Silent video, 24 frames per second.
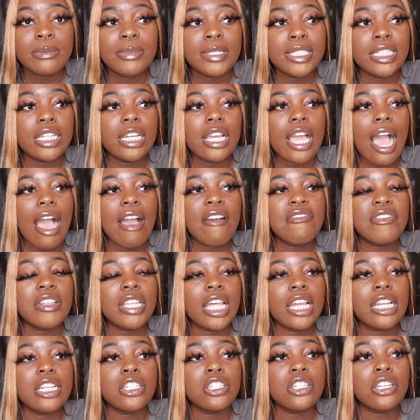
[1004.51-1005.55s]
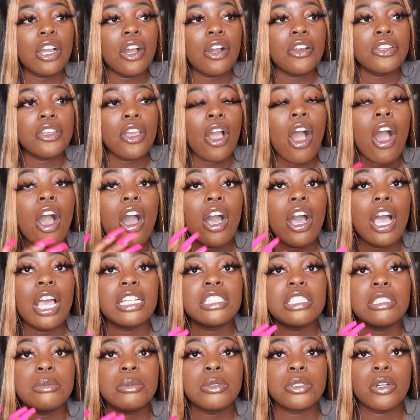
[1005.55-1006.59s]
but I feel like y'all as
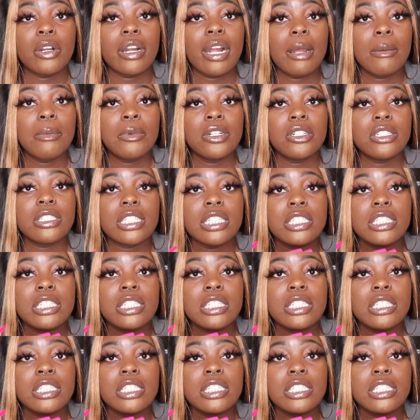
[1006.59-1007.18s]
subscribers